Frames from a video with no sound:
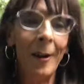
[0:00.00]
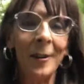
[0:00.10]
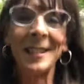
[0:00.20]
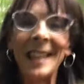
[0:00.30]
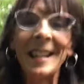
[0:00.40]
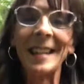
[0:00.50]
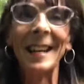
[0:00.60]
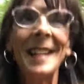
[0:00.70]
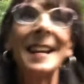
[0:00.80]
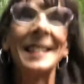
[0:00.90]
on Saturday,
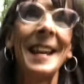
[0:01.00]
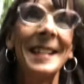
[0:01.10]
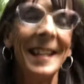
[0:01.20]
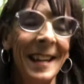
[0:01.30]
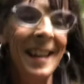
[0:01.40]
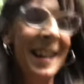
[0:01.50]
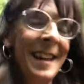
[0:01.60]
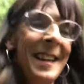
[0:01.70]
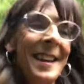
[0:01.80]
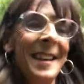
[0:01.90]
next Saturday.
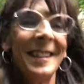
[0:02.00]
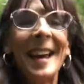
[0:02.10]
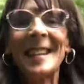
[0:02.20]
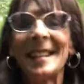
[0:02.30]
Yes,